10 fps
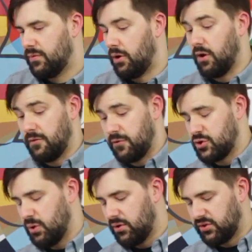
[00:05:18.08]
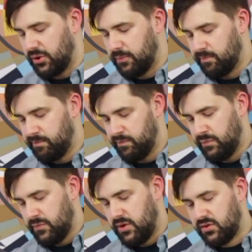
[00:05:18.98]
On the Virtuoso,
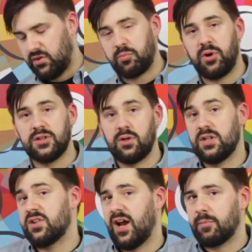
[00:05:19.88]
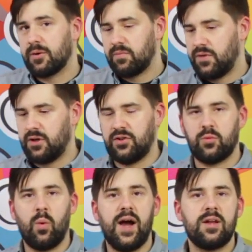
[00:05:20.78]
this is a spring-loaded timer that'll just
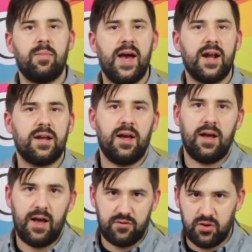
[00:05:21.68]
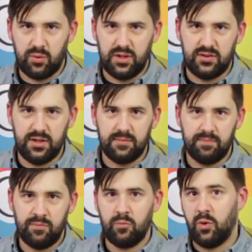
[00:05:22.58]
wind back after you release it.
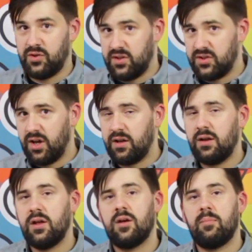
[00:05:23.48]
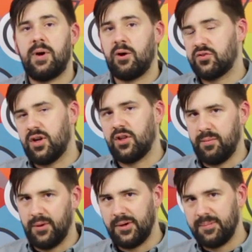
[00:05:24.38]
Once it's done, power is cut to the
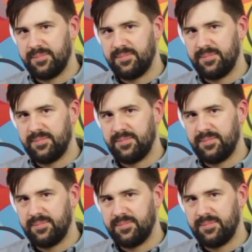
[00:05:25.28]
motor.